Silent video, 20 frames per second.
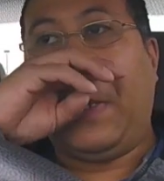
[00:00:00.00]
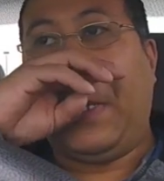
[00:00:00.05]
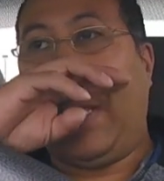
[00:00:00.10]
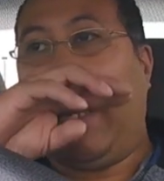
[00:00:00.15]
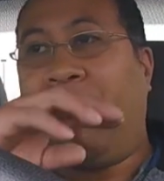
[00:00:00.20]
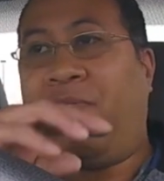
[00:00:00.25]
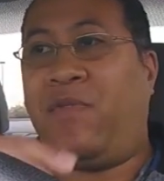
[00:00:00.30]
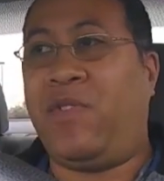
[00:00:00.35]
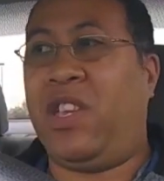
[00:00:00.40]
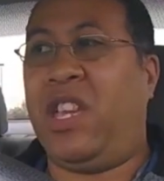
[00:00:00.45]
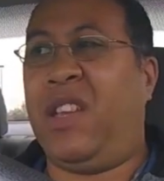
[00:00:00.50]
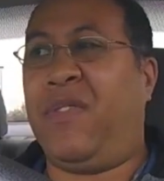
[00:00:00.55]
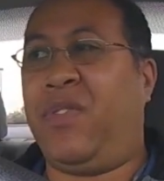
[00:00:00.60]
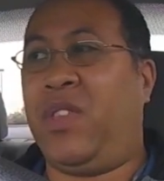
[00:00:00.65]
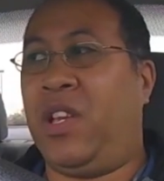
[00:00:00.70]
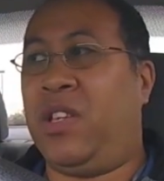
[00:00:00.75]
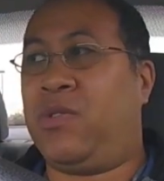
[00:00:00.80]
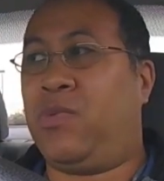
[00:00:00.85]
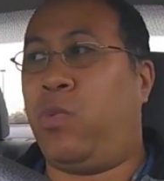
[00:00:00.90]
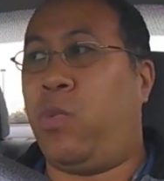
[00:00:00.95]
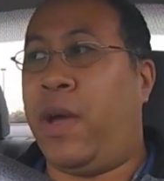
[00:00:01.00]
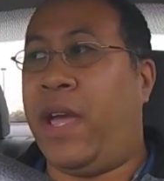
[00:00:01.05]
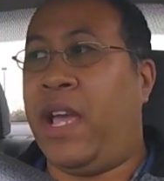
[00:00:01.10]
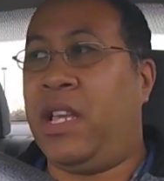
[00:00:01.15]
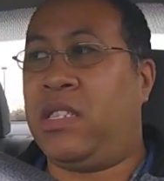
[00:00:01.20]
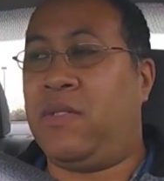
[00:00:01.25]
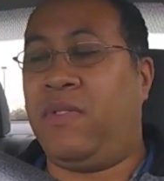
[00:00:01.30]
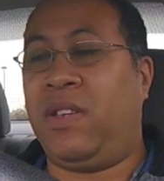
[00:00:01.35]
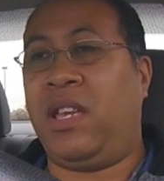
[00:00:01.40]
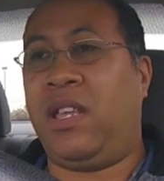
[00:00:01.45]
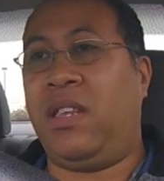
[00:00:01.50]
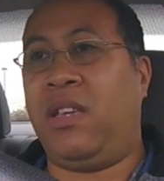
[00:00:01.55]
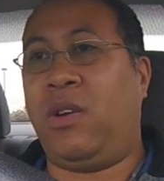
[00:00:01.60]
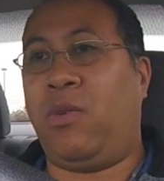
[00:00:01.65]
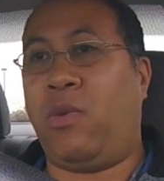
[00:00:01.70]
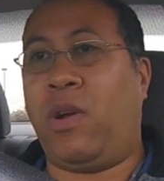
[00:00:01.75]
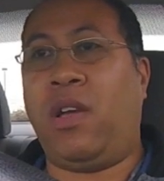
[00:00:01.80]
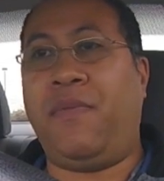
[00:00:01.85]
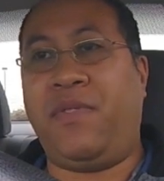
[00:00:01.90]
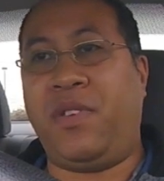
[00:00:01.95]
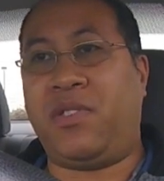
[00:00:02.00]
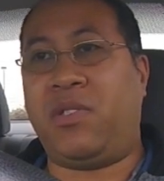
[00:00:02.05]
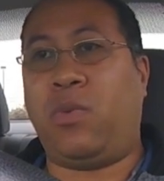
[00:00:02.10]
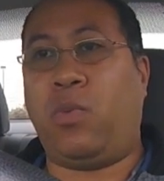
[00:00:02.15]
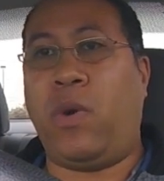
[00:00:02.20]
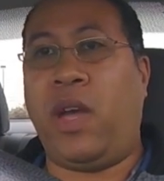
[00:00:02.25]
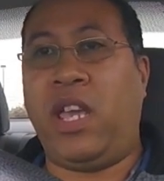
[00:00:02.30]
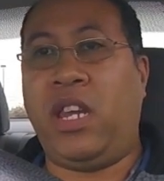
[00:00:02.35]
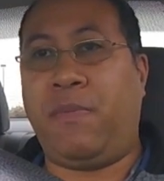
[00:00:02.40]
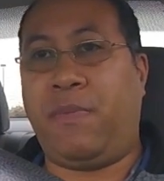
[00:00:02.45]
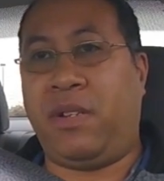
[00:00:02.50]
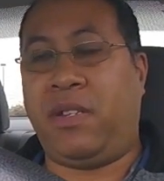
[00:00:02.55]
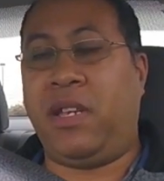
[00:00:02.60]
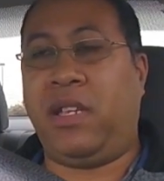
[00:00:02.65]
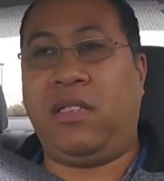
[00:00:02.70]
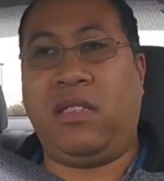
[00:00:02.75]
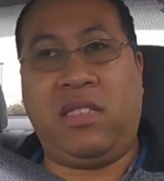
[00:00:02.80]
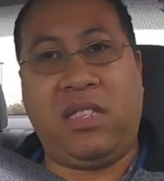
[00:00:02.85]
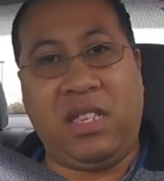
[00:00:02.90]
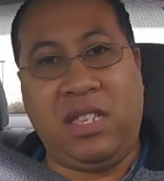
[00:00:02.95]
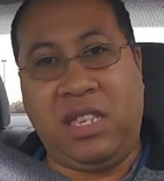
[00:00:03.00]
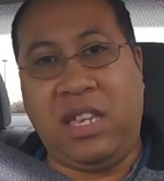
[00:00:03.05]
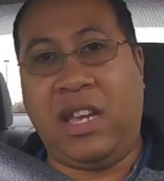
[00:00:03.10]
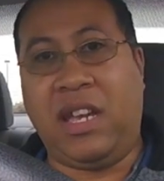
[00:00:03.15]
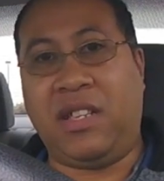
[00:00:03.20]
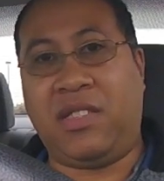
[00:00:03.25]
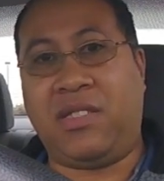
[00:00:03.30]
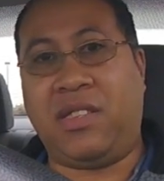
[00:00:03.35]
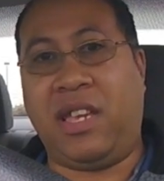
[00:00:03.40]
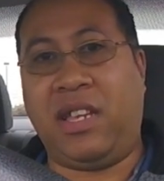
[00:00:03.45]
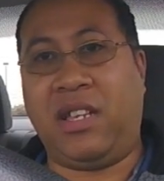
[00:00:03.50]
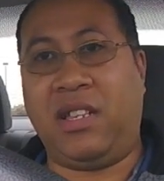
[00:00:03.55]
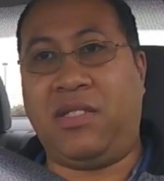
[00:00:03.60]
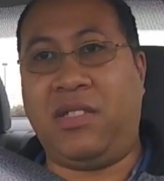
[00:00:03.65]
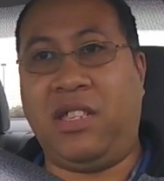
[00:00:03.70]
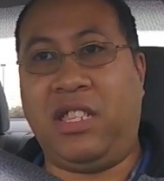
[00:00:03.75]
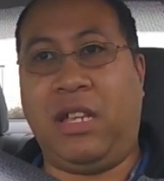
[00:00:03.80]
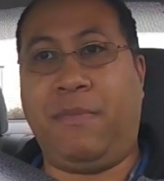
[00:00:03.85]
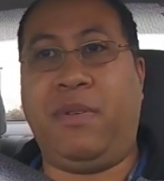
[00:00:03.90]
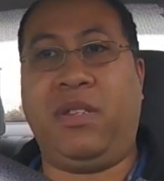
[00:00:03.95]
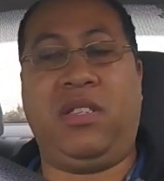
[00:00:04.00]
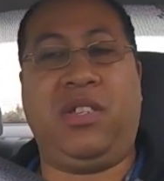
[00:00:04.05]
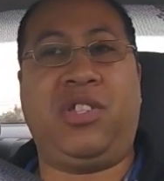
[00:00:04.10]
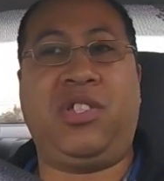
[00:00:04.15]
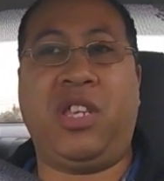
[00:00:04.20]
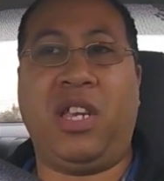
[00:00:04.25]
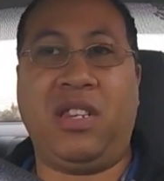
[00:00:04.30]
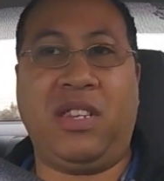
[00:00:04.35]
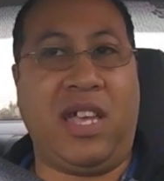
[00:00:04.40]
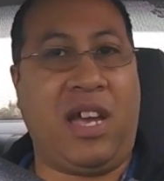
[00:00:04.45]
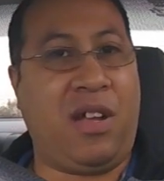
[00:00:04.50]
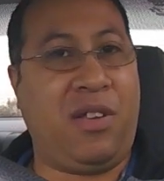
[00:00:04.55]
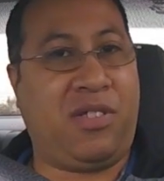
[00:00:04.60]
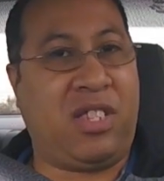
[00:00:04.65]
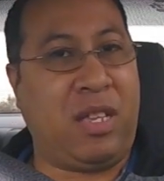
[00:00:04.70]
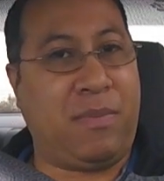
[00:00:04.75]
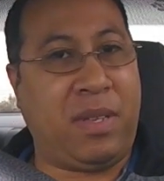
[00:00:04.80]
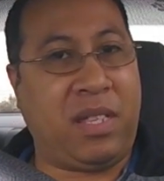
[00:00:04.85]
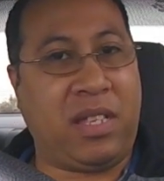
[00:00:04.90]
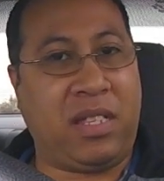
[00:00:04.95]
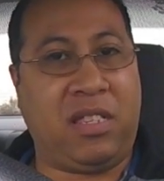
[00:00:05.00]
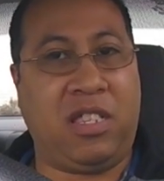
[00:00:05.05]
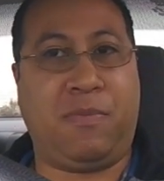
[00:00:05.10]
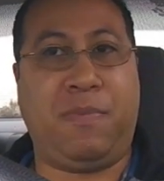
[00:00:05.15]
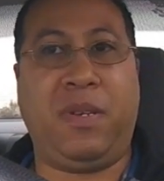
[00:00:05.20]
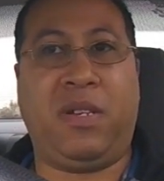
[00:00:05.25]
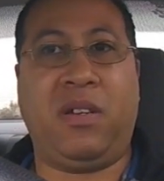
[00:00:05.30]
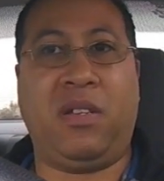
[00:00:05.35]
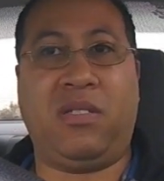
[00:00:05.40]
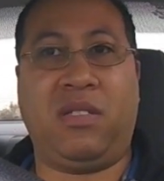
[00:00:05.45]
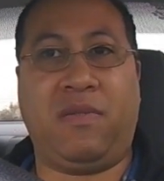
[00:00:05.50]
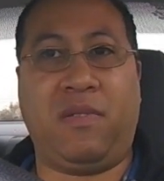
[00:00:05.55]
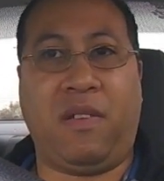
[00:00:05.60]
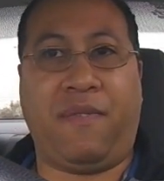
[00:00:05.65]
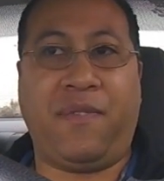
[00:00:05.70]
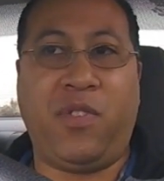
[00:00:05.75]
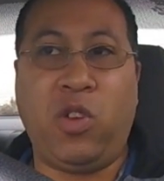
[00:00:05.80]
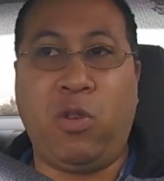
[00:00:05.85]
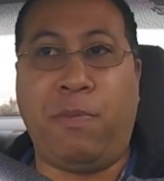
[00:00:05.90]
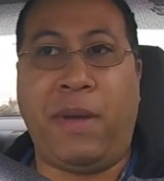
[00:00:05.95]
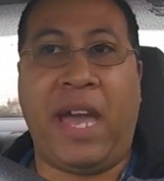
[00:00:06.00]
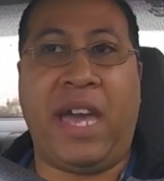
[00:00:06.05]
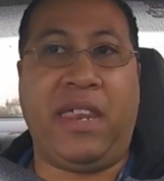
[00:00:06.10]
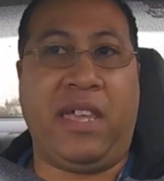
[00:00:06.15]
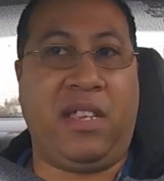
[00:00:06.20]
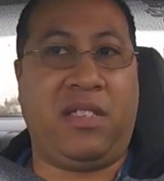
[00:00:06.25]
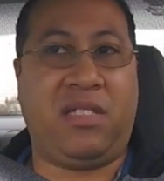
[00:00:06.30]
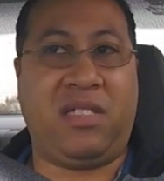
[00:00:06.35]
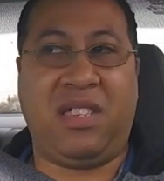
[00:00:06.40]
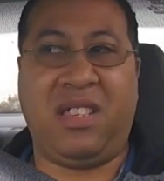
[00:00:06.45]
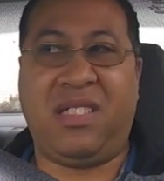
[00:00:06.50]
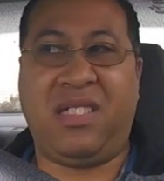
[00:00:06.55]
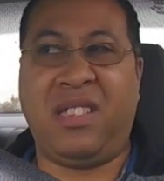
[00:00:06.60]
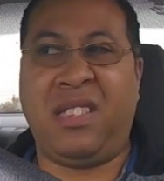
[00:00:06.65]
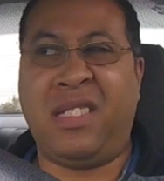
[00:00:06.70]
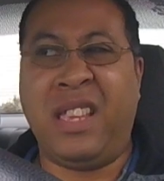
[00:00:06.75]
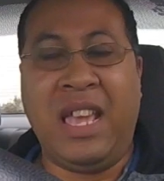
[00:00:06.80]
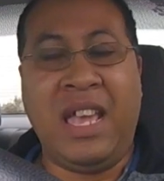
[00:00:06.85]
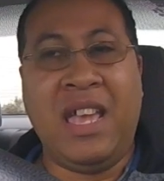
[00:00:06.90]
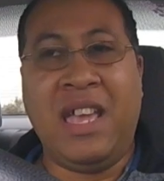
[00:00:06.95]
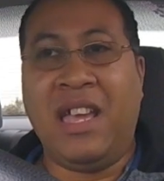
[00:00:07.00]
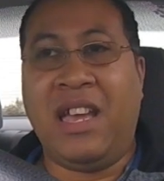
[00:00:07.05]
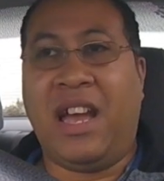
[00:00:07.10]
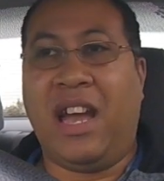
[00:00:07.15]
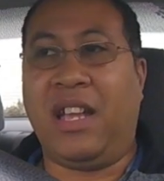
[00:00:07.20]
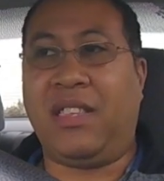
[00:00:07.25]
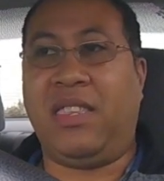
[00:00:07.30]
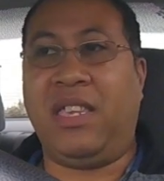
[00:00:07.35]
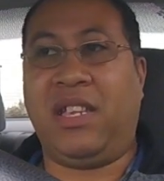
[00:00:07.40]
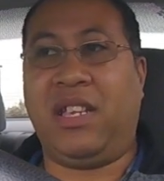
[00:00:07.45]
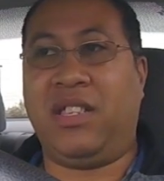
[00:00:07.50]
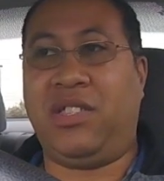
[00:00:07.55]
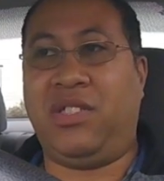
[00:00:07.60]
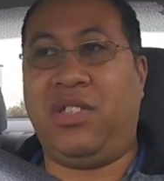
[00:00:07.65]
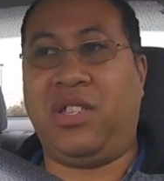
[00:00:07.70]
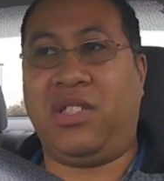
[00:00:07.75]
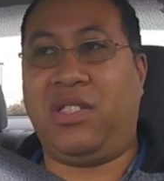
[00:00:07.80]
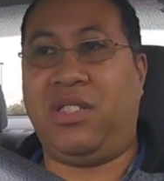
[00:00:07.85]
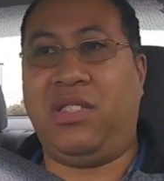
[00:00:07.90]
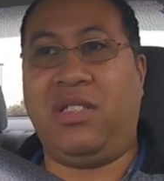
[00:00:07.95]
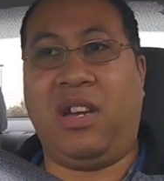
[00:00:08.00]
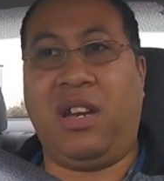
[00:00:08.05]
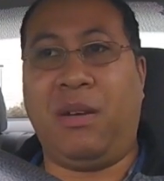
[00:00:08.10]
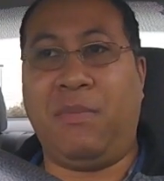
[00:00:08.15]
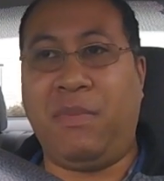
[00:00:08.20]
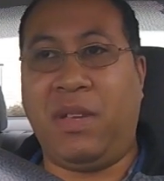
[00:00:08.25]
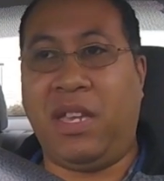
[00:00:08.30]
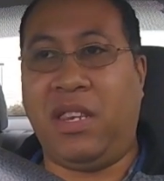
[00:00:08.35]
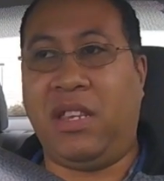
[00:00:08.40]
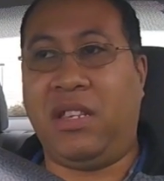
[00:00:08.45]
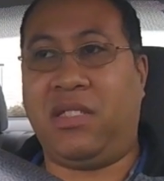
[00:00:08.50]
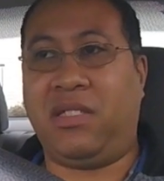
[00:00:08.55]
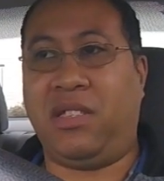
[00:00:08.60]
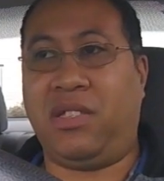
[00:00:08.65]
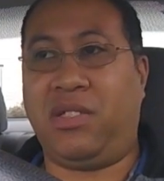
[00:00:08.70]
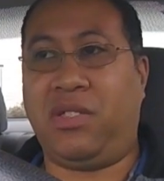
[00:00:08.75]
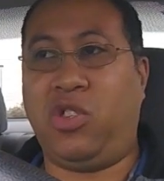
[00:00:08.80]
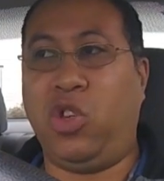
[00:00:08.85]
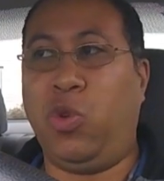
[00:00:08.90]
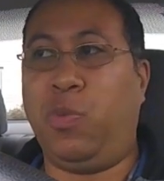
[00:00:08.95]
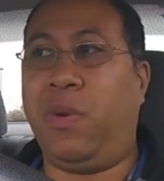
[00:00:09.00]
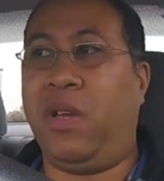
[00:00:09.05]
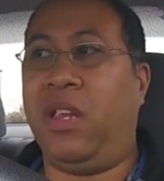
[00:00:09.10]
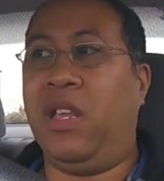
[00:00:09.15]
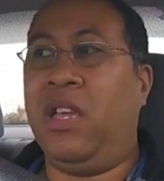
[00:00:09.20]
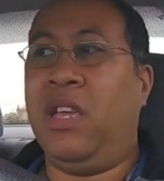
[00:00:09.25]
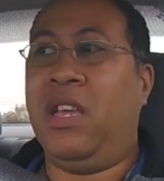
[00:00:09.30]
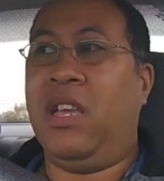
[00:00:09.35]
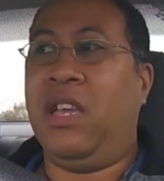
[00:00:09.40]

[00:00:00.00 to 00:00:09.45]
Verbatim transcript: If if there's ways of getting around, if there's a way to protect it, then yes, I can see that. But to shut down something like this because of a few bad incidences, I think it's just dumb and it's just stupid.